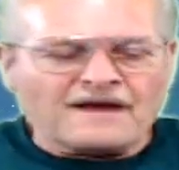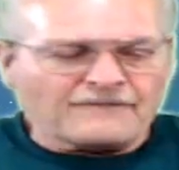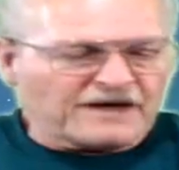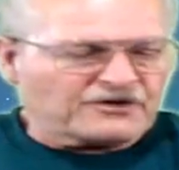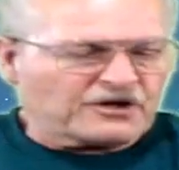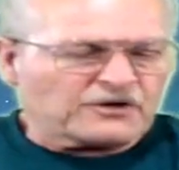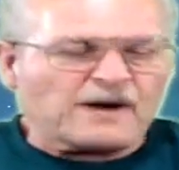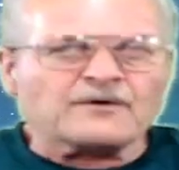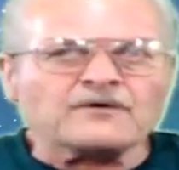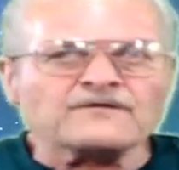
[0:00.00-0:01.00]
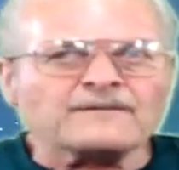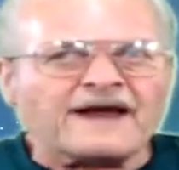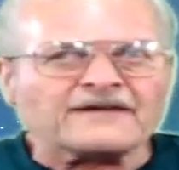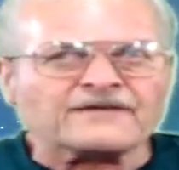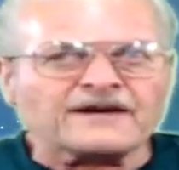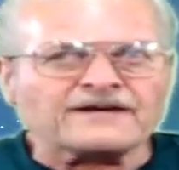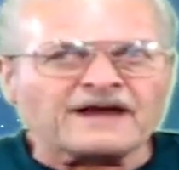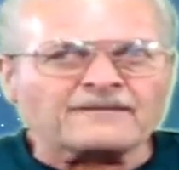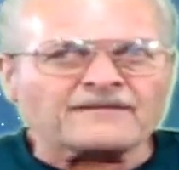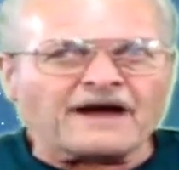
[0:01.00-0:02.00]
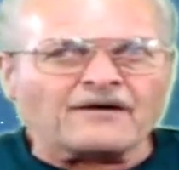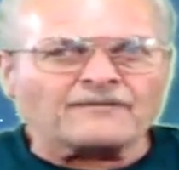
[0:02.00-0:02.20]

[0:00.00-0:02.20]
because you're going to remove the masking tape now,